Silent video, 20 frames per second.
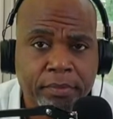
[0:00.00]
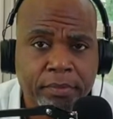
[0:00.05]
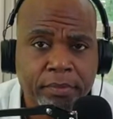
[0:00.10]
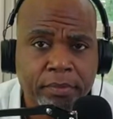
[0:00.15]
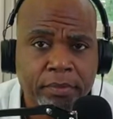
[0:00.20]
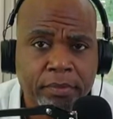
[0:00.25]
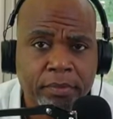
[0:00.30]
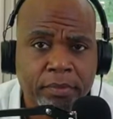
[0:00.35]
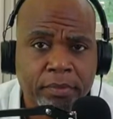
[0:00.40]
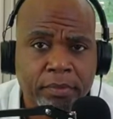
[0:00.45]

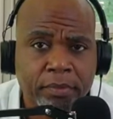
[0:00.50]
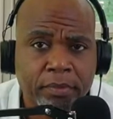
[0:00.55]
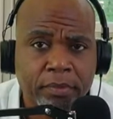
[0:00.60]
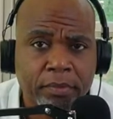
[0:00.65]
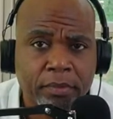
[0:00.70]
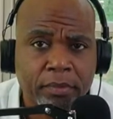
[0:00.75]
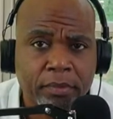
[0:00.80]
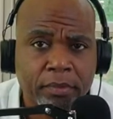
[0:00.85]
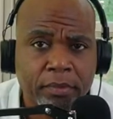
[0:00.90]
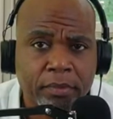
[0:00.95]

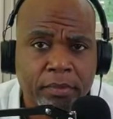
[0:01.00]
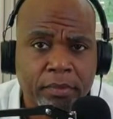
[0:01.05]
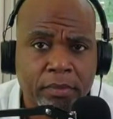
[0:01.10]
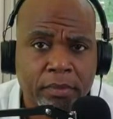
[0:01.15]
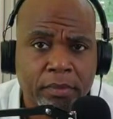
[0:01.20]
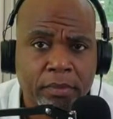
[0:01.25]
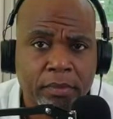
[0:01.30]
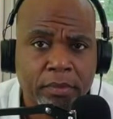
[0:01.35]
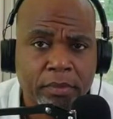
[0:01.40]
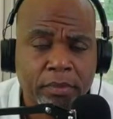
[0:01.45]

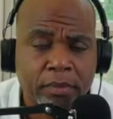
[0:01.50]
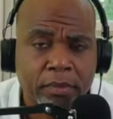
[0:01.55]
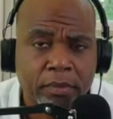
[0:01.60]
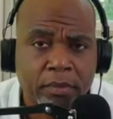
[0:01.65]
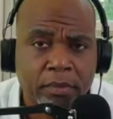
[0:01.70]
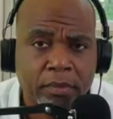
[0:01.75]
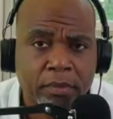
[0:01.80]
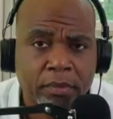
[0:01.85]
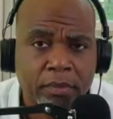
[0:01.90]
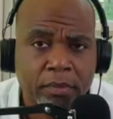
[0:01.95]

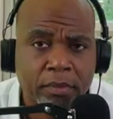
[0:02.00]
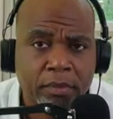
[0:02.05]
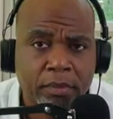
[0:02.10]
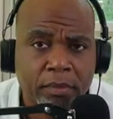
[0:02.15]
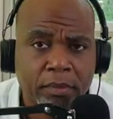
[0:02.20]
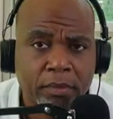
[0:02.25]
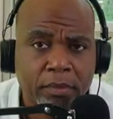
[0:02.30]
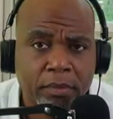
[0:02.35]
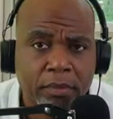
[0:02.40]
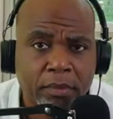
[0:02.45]

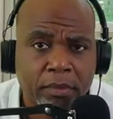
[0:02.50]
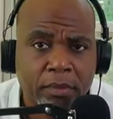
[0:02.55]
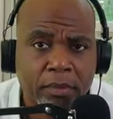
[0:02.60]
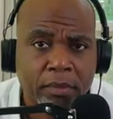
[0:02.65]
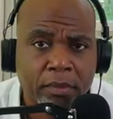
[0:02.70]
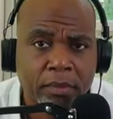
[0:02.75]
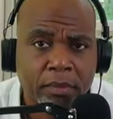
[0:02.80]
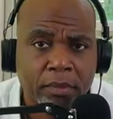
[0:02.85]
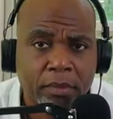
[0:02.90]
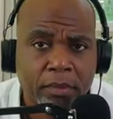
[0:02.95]

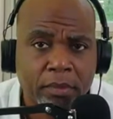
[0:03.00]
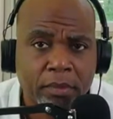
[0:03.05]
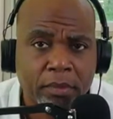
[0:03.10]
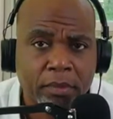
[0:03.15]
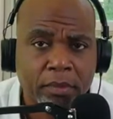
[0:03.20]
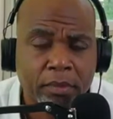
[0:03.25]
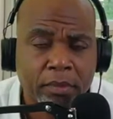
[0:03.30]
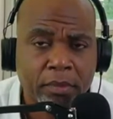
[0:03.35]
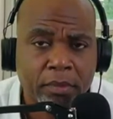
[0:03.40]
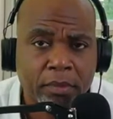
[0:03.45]

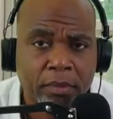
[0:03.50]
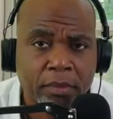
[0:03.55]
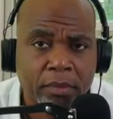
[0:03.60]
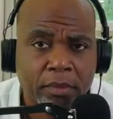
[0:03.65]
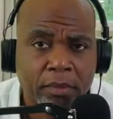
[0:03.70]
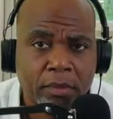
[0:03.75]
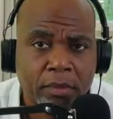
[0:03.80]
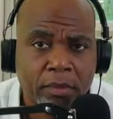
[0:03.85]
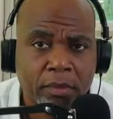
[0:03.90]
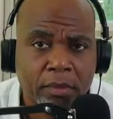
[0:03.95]

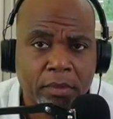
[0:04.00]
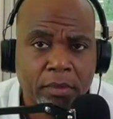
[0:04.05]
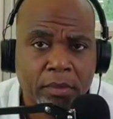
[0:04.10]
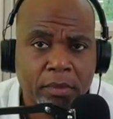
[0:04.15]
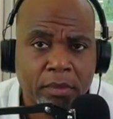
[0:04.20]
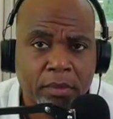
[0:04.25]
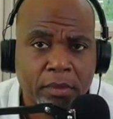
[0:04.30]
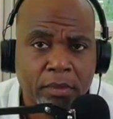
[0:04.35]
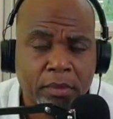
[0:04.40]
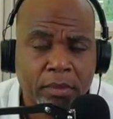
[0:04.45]

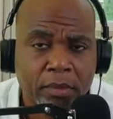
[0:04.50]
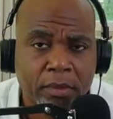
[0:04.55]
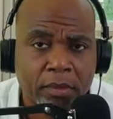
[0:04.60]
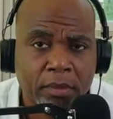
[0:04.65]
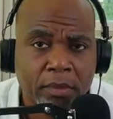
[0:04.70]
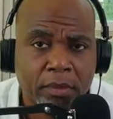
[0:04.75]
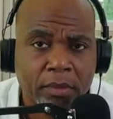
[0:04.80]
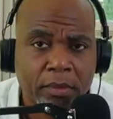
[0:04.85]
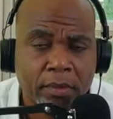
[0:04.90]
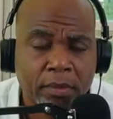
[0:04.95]

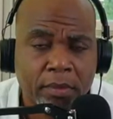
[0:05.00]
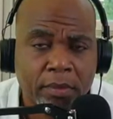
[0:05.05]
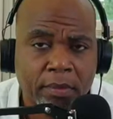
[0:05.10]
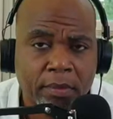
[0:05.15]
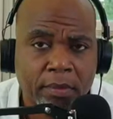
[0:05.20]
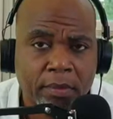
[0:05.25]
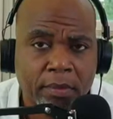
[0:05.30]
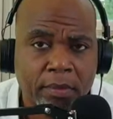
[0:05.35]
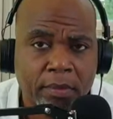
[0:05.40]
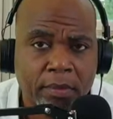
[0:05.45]

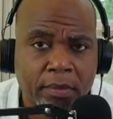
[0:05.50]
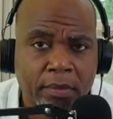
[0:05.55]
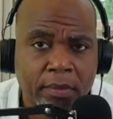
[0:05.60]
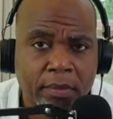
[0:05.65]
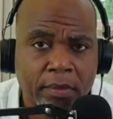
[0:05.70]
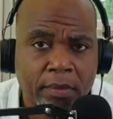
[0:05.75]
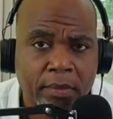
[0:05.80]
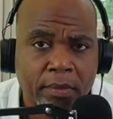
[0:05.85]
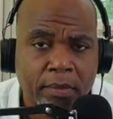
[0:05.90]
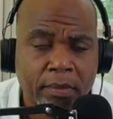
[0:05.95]

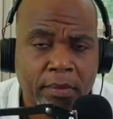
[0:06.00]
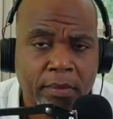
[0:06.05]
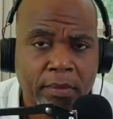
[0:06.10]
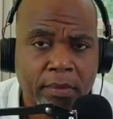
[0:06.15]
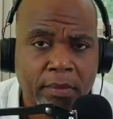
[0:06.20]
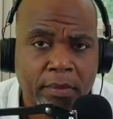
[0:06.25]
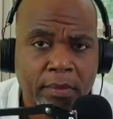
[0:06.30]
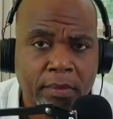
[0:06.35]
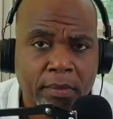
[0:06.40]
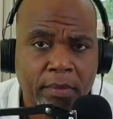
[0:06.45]

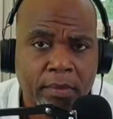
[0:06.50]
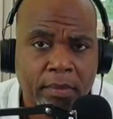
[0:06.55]
This person isn't speaking.